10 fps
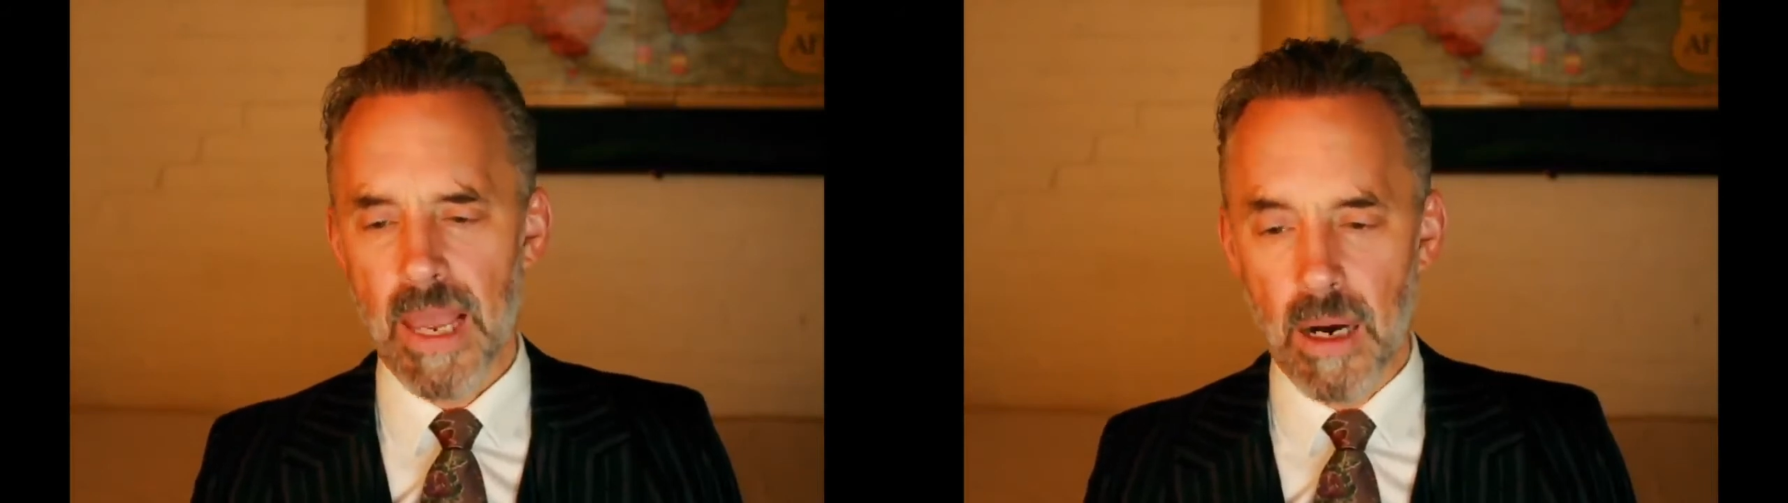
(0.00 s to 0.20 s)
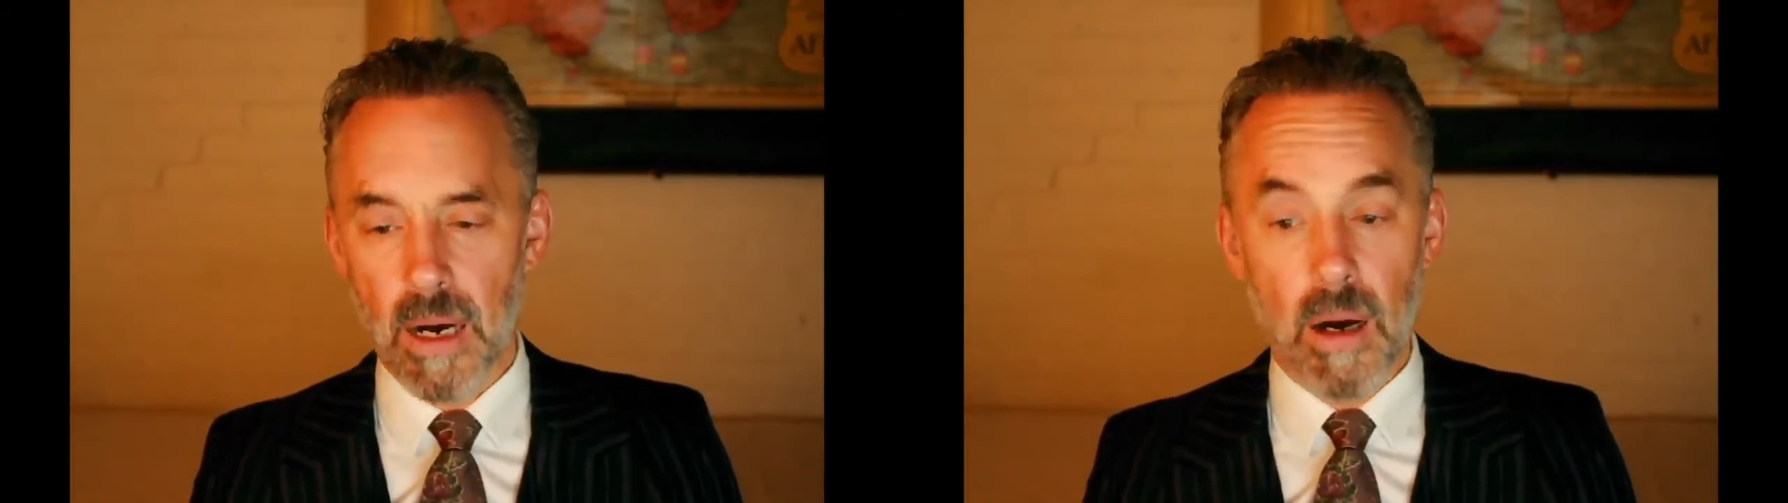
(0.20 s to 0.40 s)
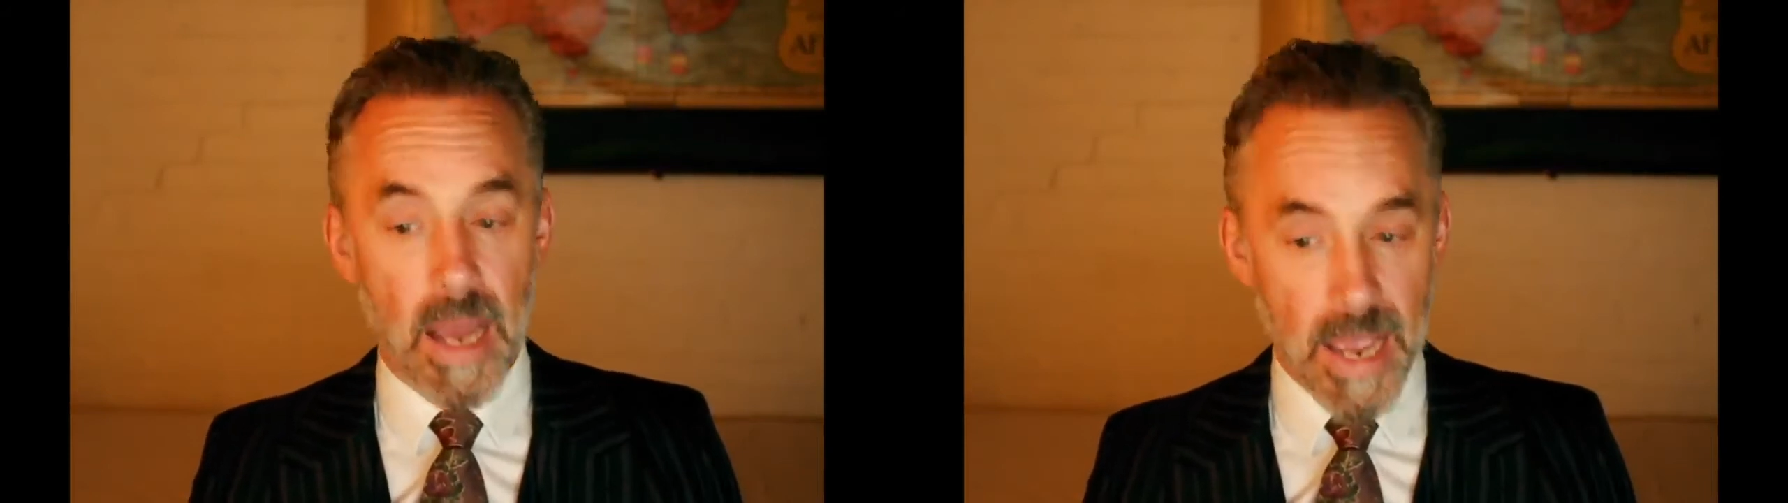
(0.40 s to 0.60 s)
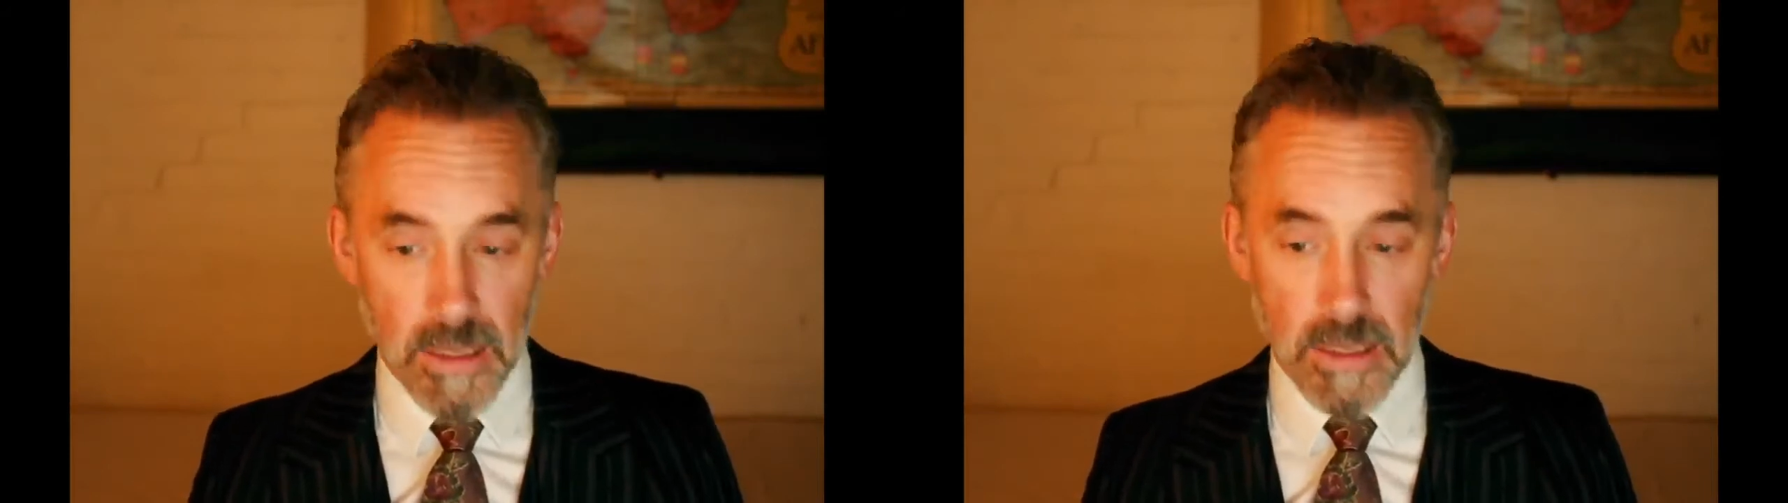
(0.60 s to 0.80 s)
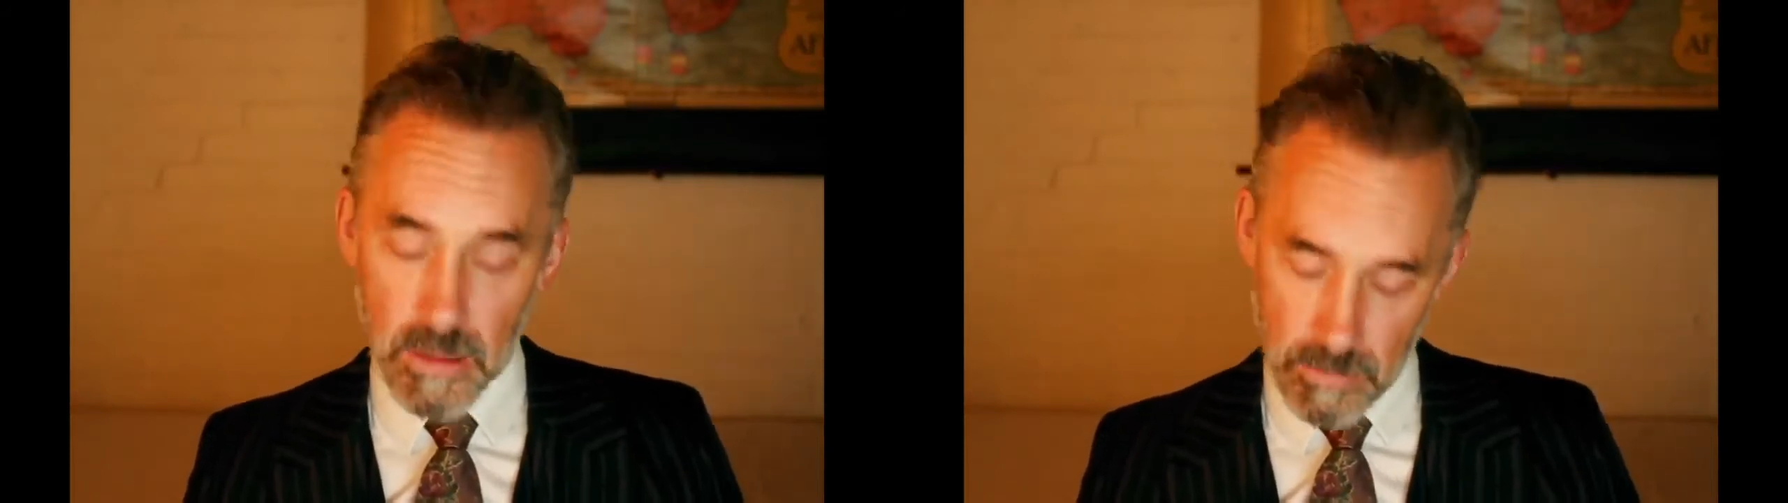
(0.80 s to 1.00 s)

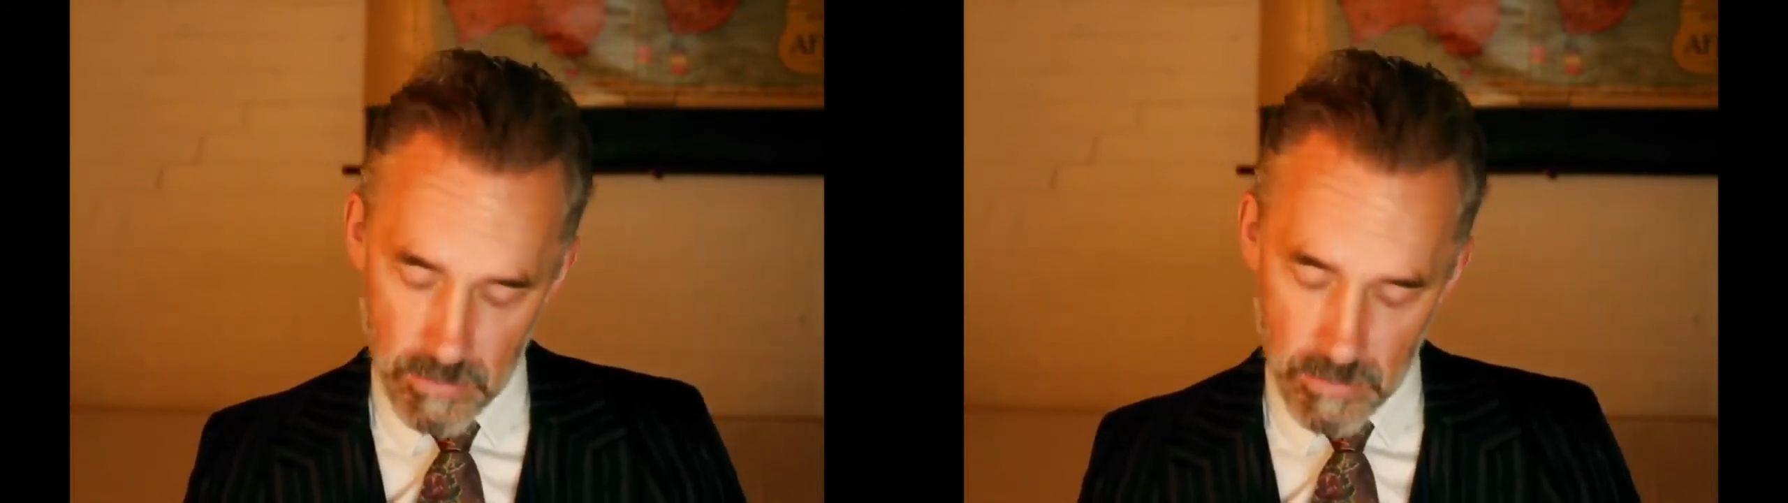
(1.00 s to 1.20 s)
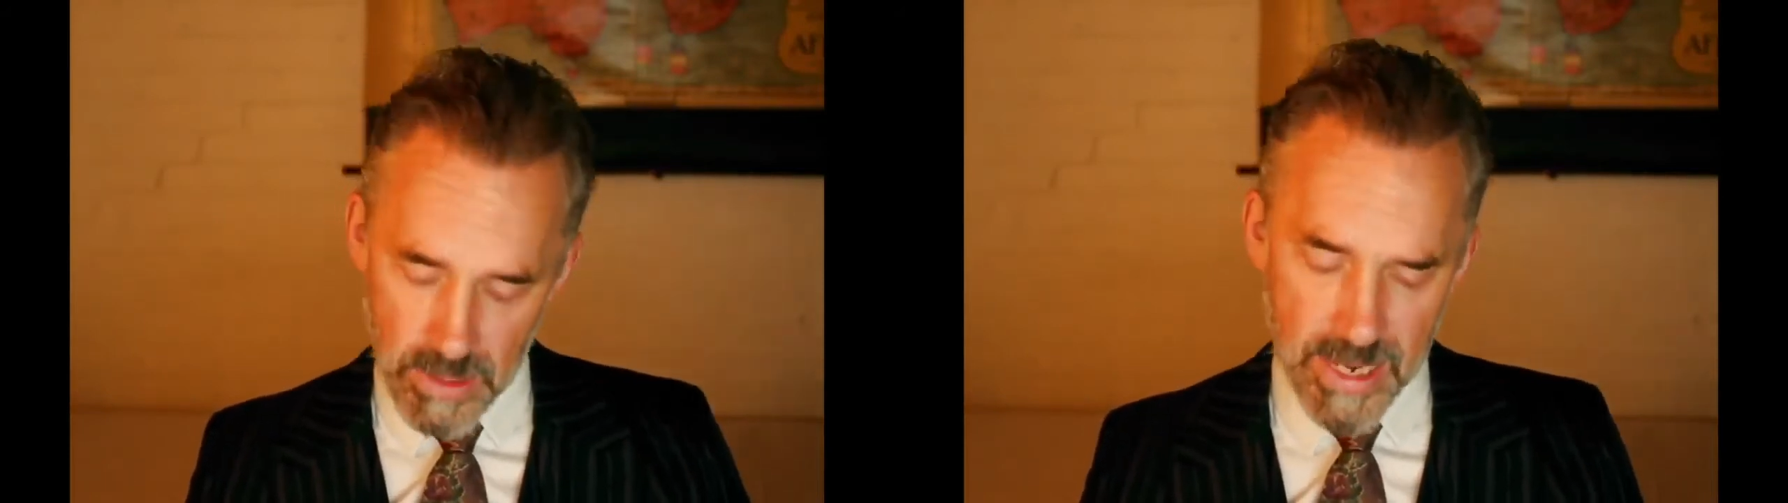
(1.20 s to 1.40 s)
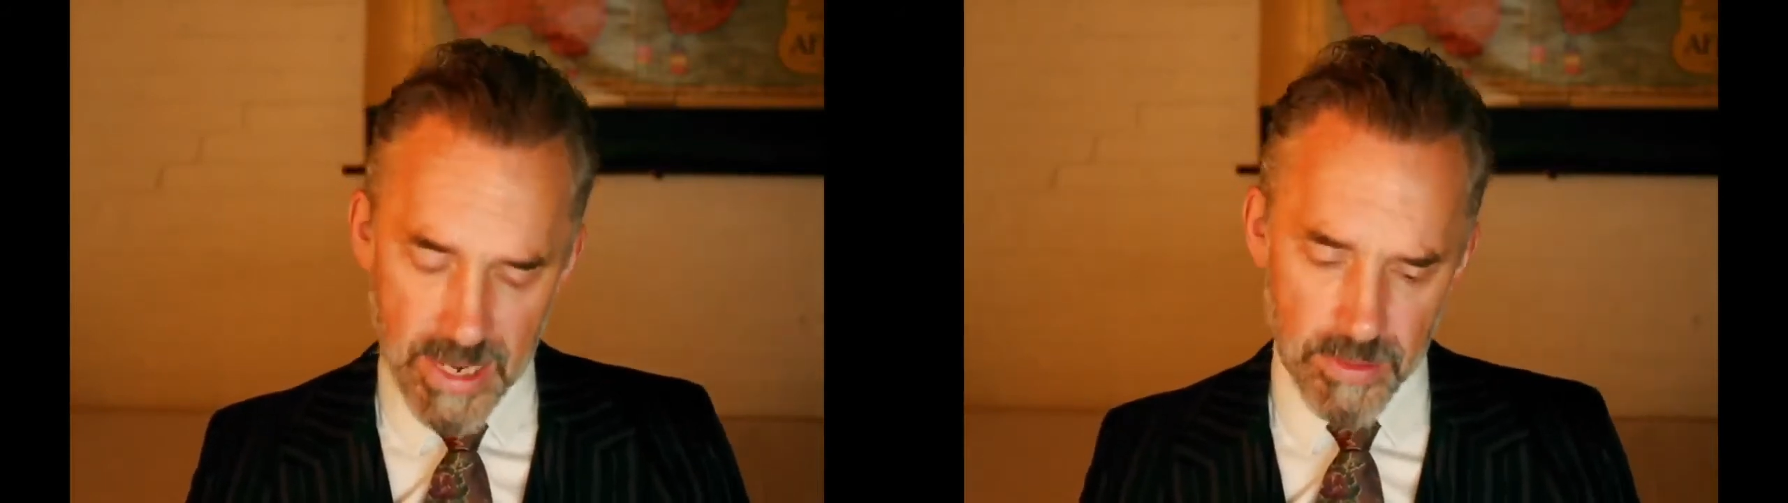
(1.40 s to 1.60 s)
and again,